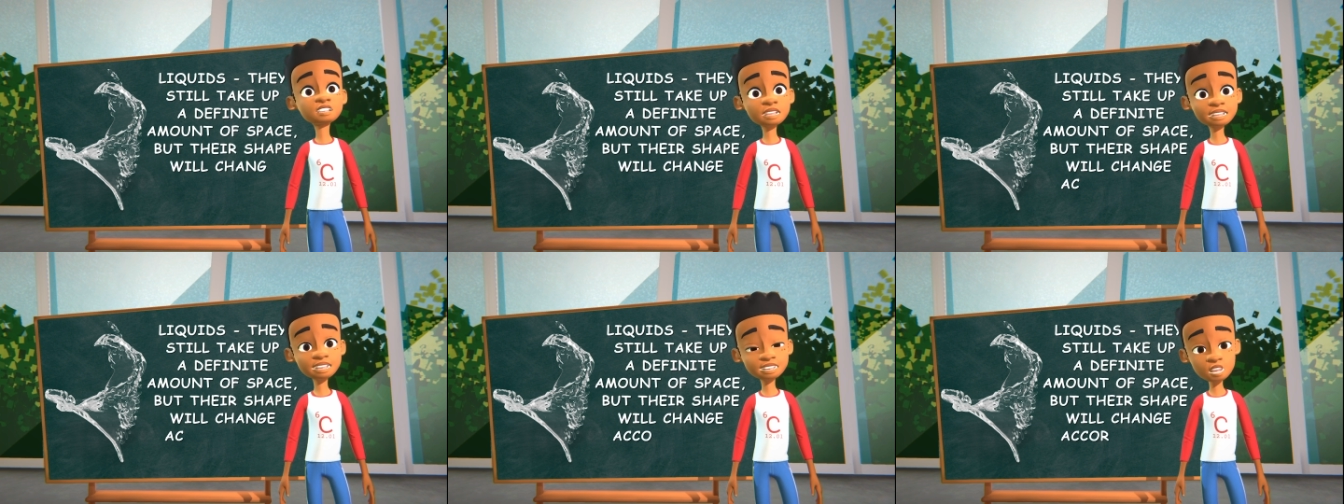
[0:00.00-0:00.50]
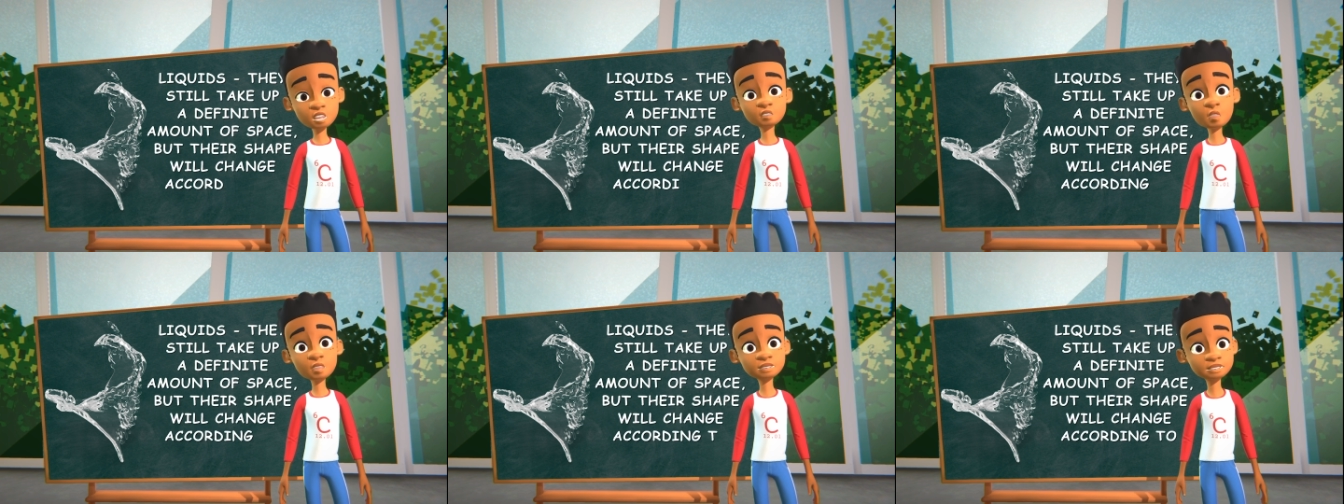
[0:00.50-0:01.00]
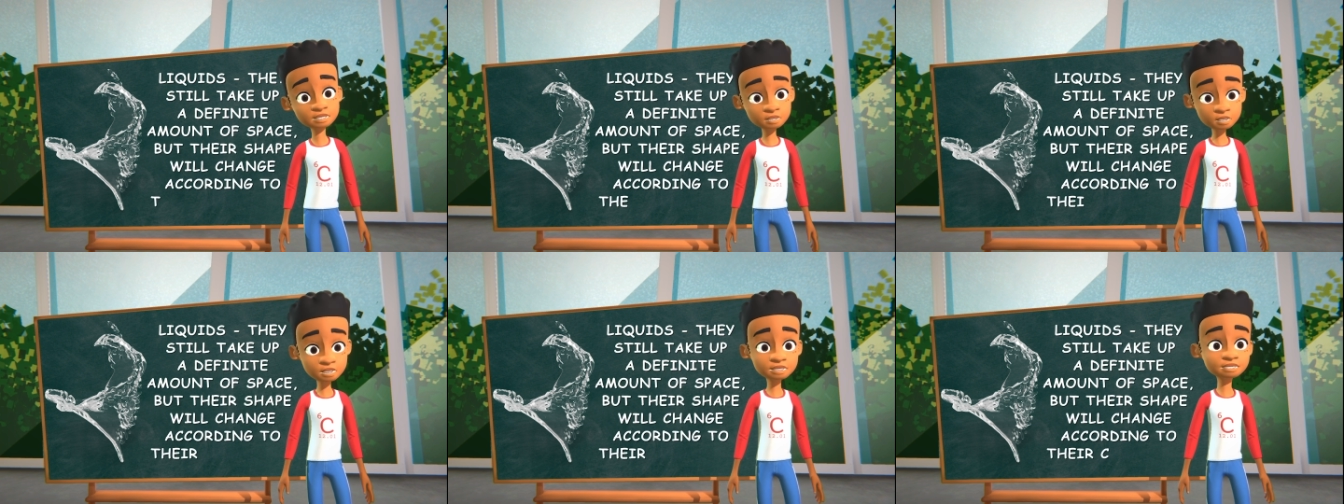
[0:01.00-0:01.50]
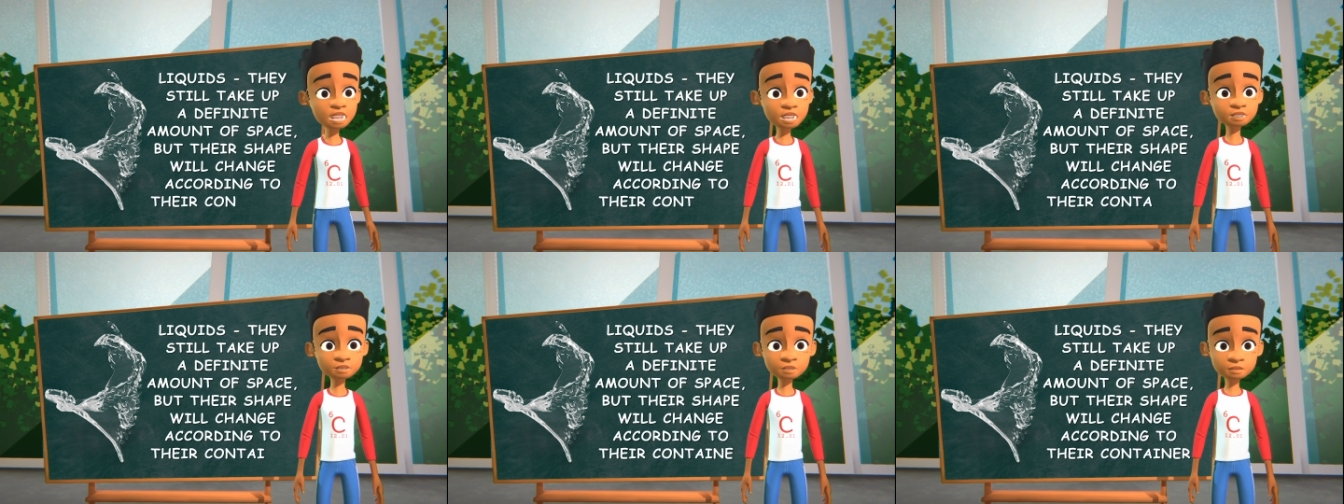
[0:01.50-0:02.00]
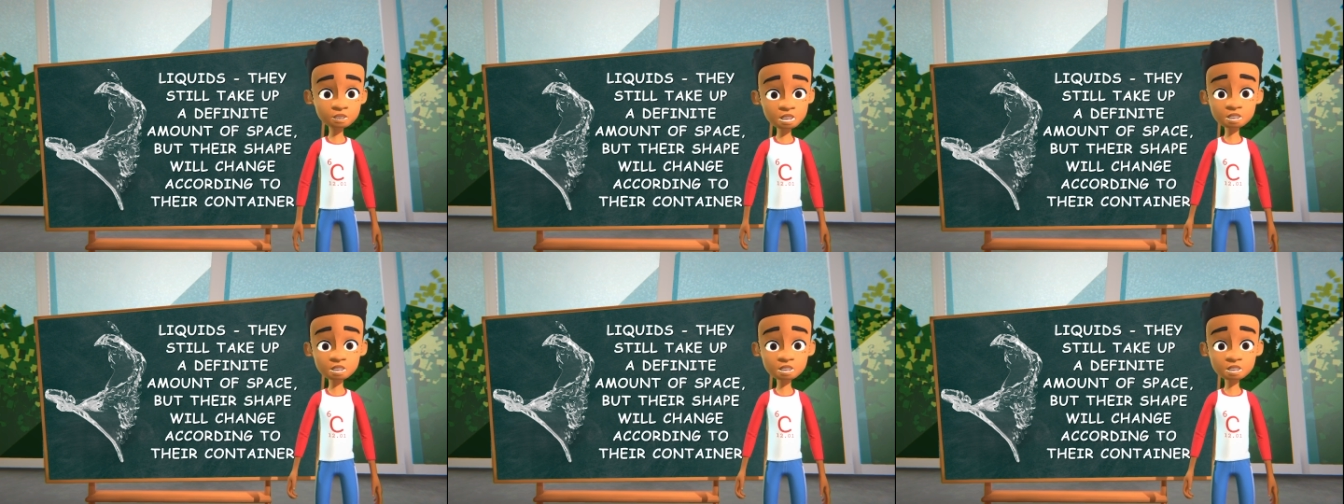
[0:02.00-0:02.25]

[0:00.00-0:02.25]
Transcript: will change according to their container.